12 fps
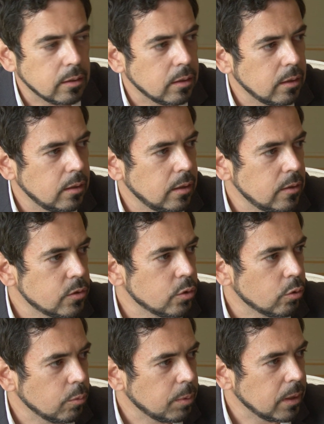the East
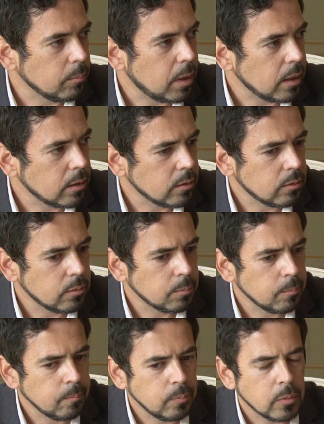European markets,
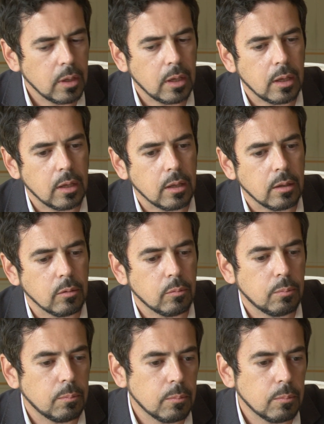uh,